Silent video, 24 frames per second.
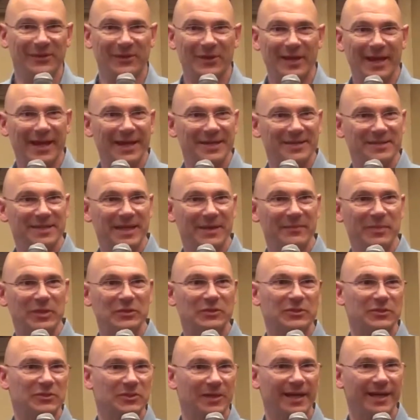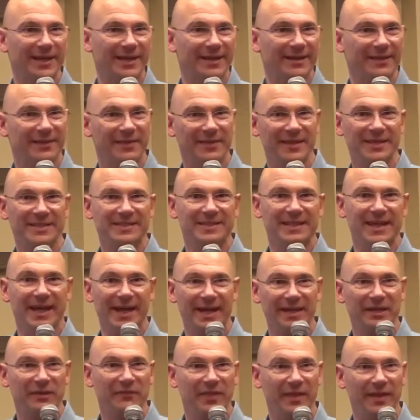not demonstrating these
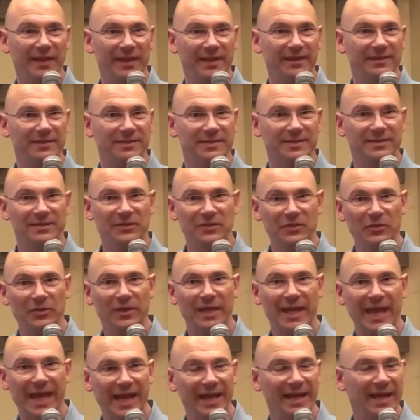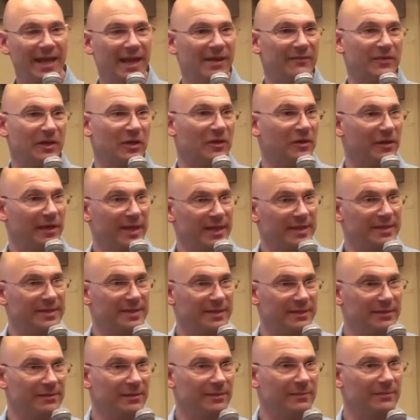kind of things, you can have a great
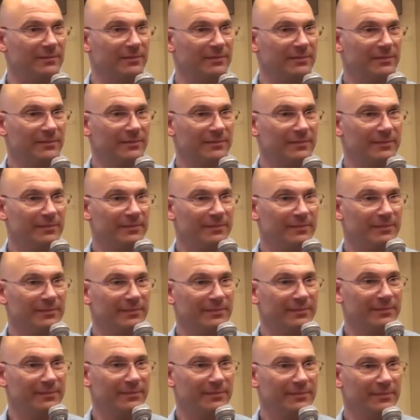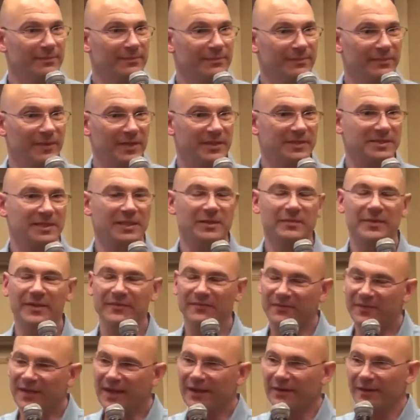deal, but it's going to be
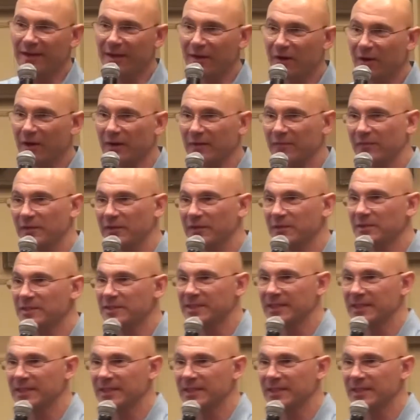very hard for you to